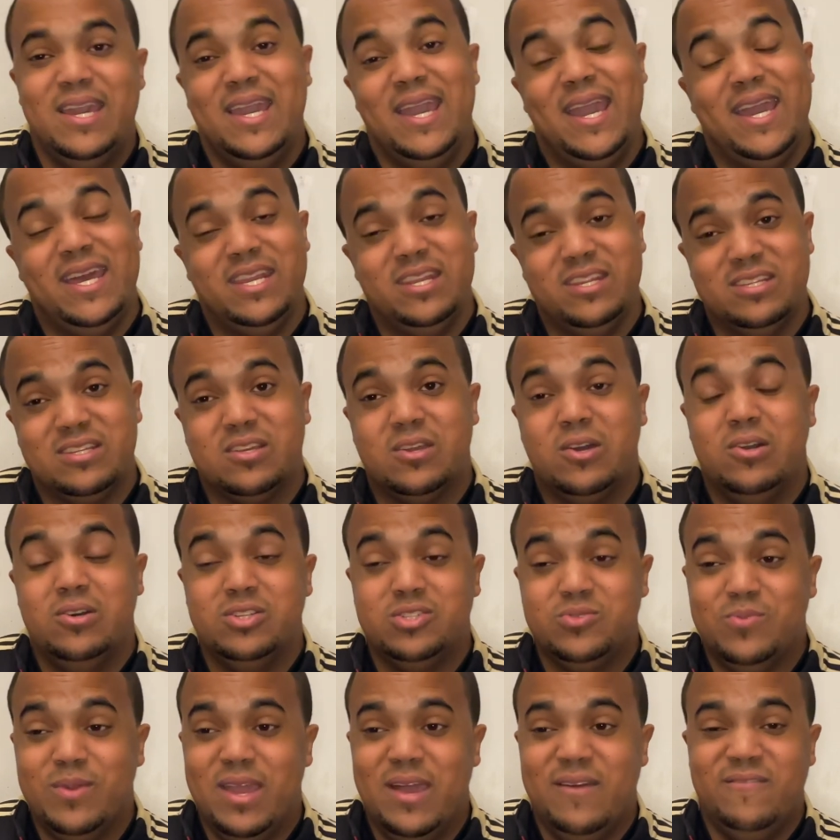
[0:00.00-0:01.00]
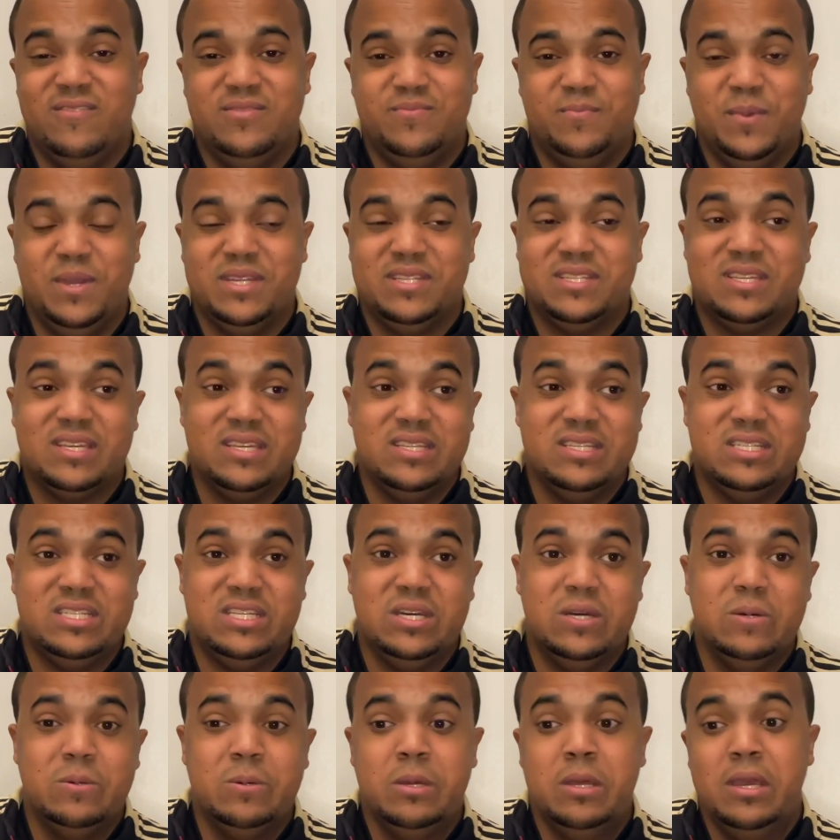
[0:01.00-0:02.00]
And the coach we have is Mexican,
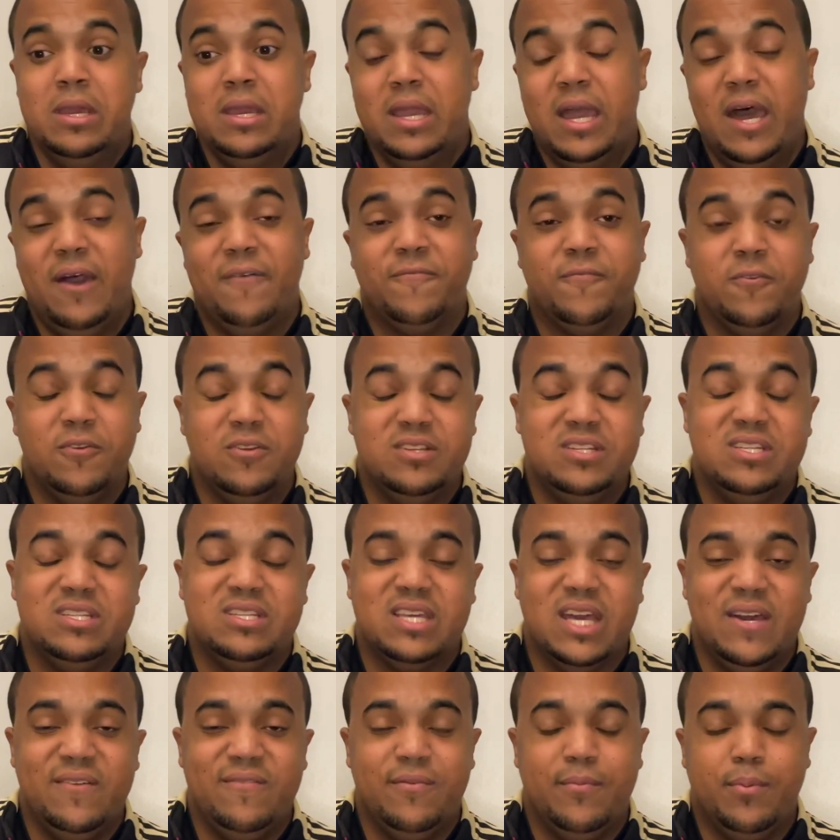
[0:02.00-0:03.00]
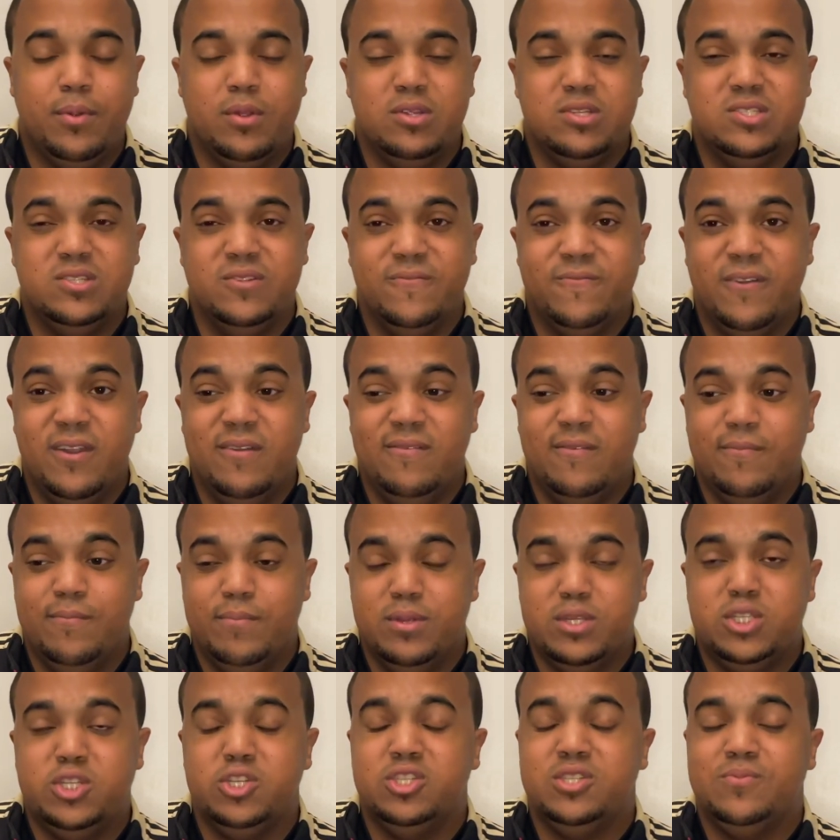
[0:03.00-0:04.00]
so of course he's going to have a personal favorite.
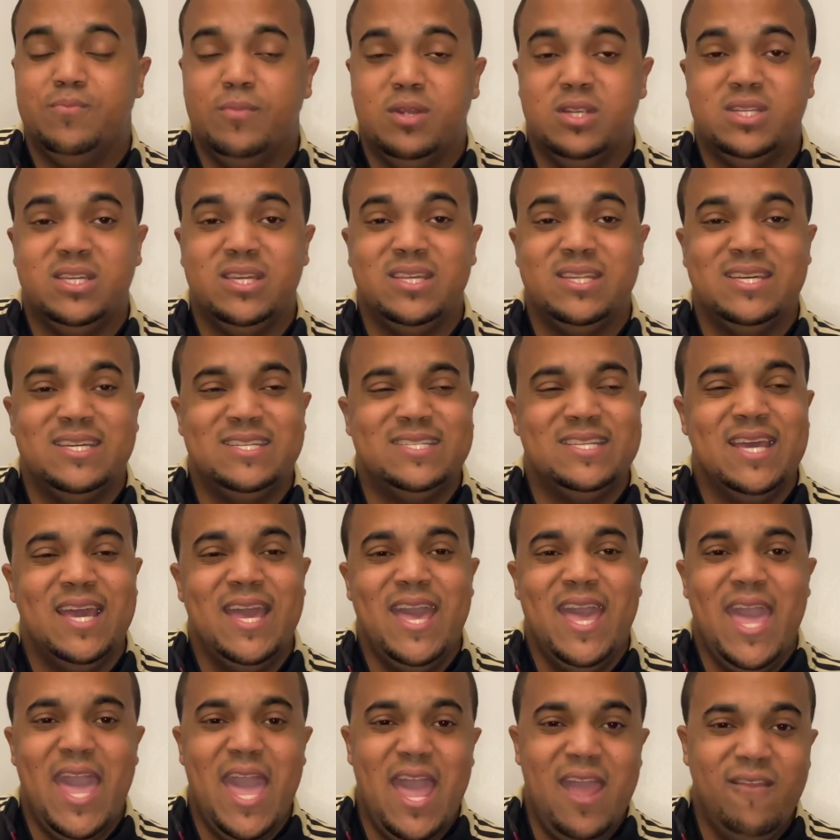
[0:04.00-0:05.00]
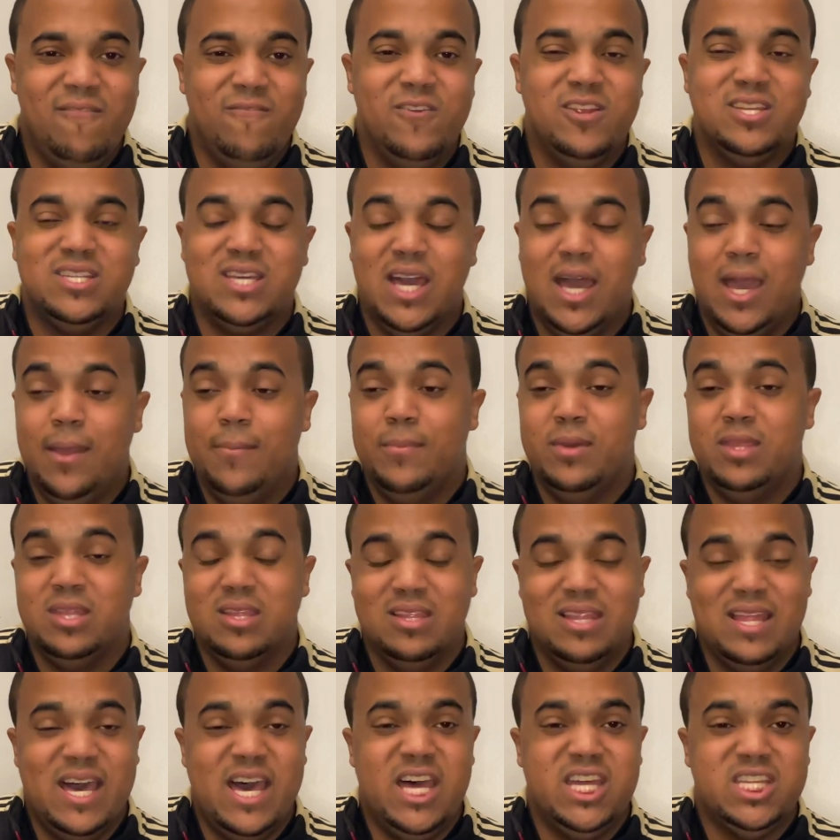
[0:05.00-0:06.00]
But Josef Martinez, every time in the
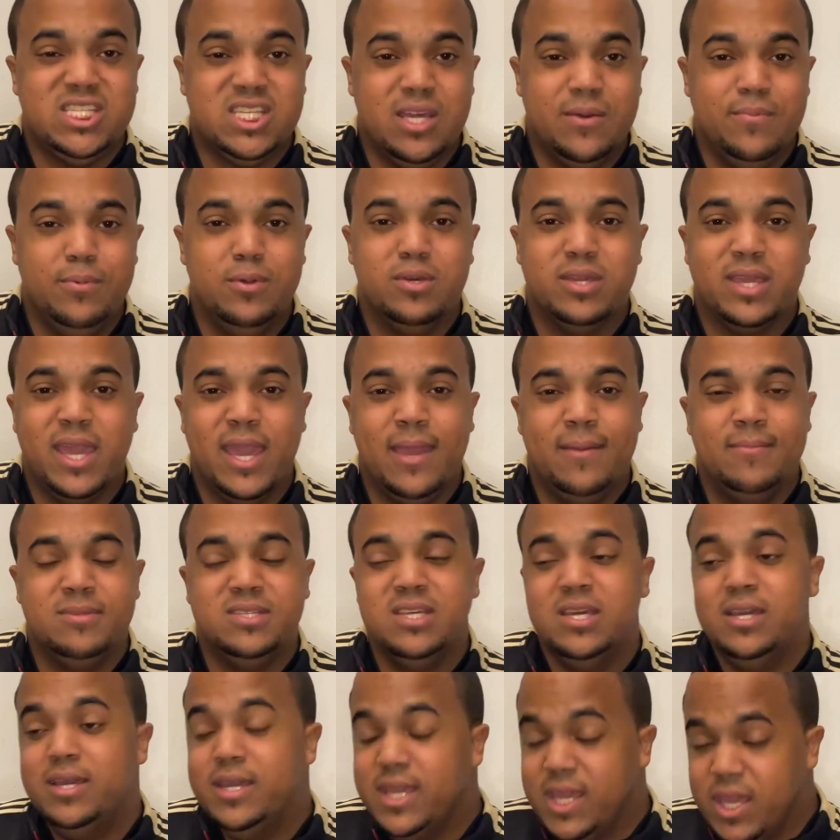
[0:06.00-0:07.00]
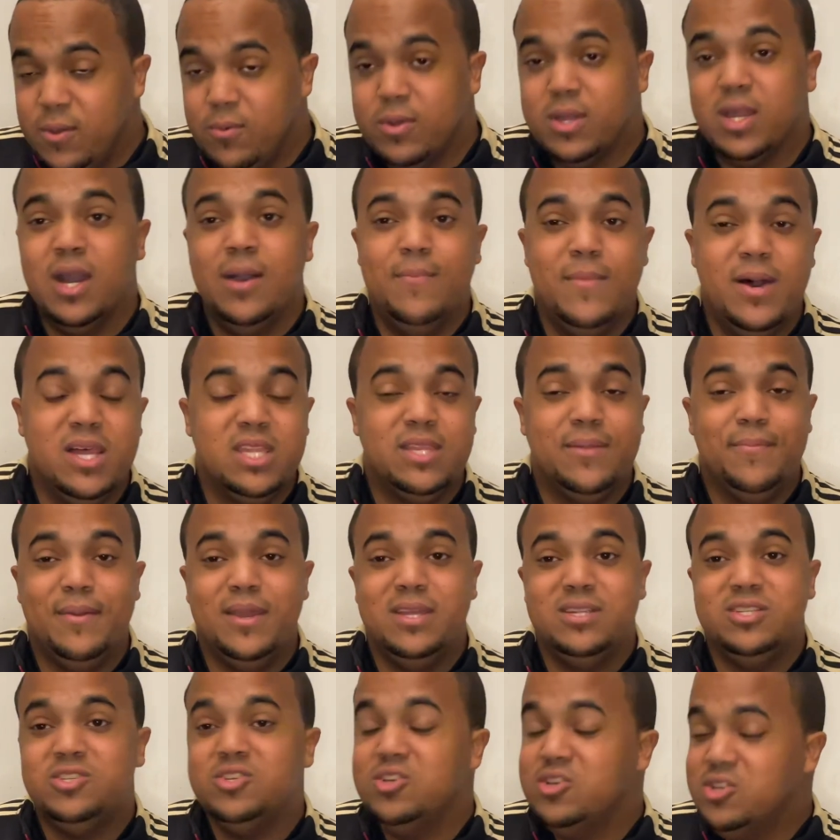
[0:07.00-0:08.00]
last couple of games, he would come off the
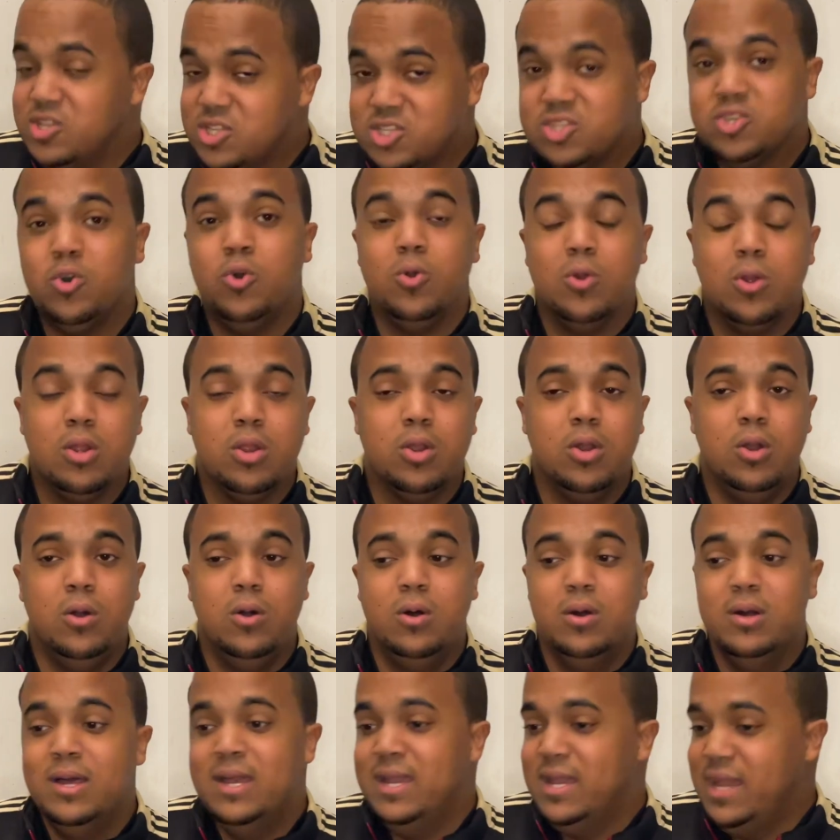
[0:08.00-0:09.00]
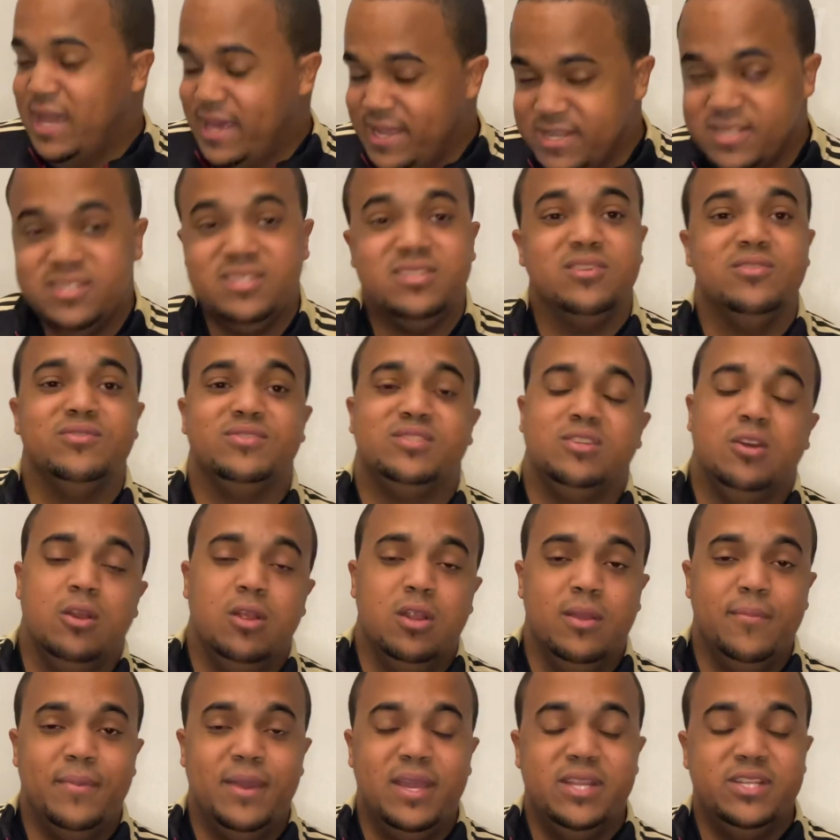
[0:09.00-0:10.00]
bench, score a goal, and still start on
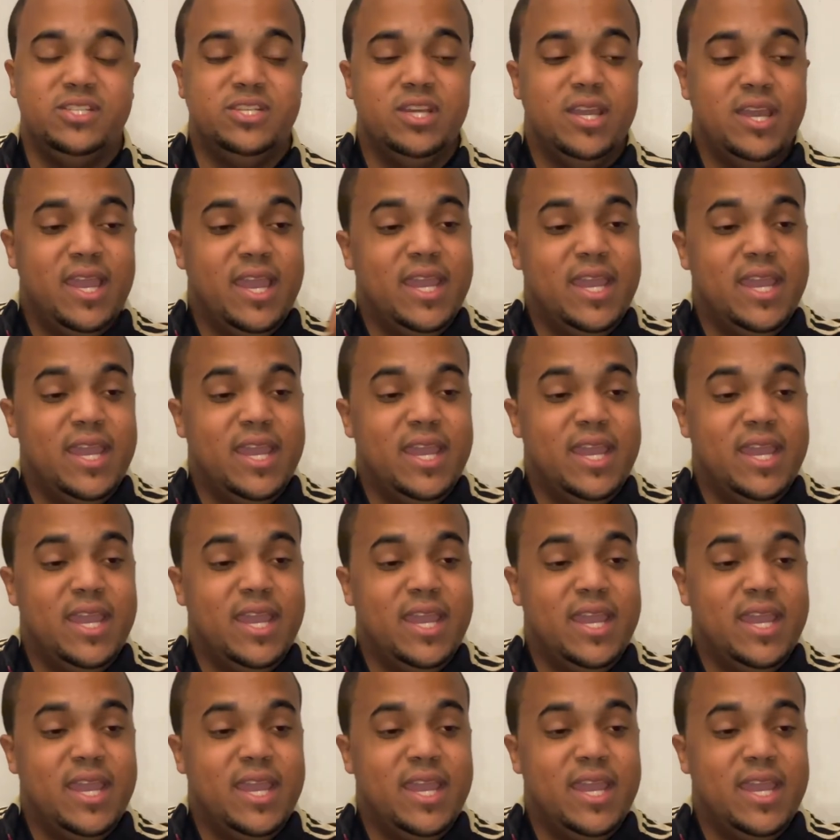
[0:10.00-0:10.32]
the bench.